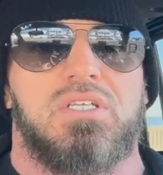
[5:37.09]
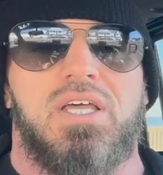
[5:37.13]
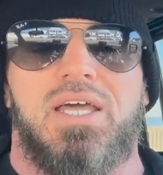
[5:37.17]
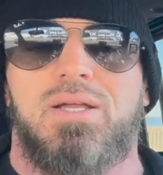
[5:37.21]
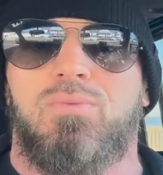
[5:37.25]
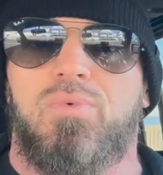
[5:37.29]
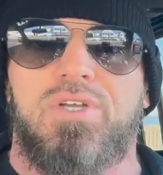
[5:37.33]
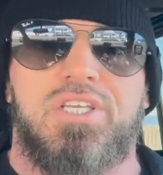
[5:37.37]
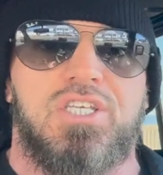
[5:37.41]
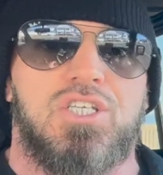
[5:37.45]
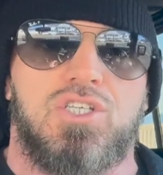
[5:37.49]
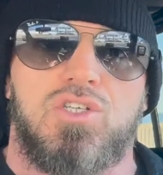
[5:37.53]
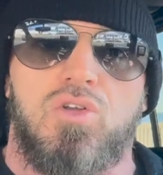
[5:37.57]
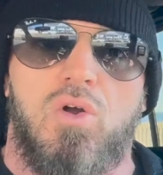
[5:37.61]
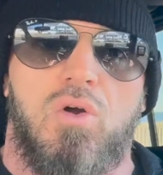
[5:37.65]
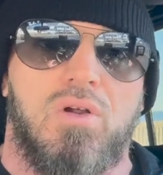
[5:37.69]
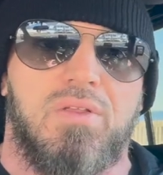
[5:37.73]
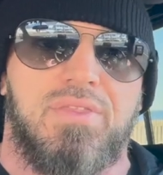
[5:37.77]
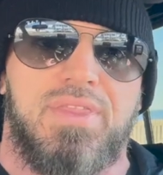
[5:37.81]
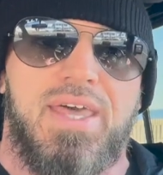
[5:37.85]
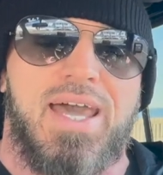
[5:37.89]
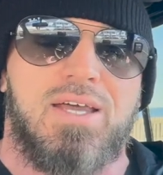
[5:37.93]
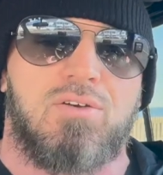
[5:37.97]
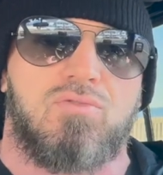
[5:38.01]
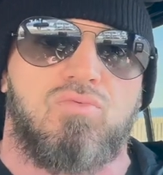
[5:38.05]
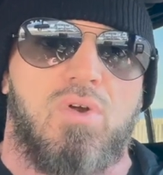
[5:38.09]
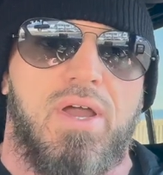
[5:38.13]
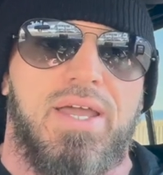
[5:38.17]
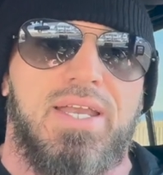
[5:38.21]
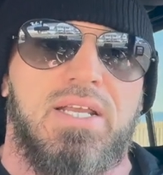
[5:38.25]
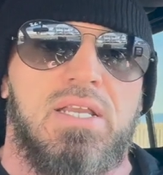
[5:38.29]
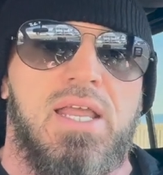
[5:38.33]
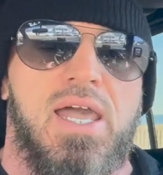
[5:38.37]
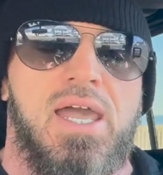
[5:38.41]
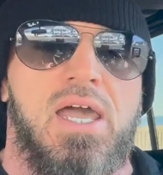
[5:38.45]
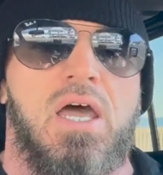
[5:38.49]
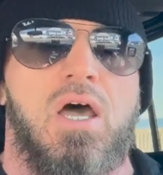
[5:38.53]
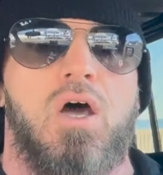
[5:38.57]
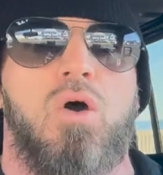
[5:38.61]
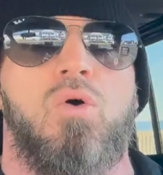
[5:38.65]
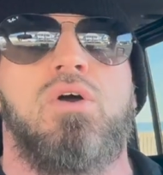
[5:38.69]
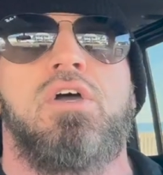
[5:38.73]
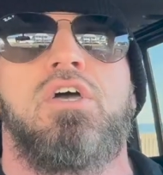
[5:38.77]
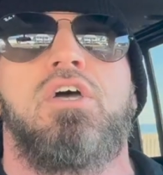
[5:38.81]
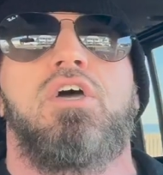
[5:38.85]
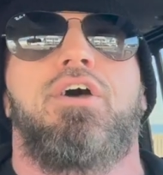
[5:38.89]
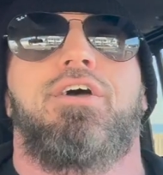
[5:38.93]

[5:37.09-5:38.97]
And we start that right now.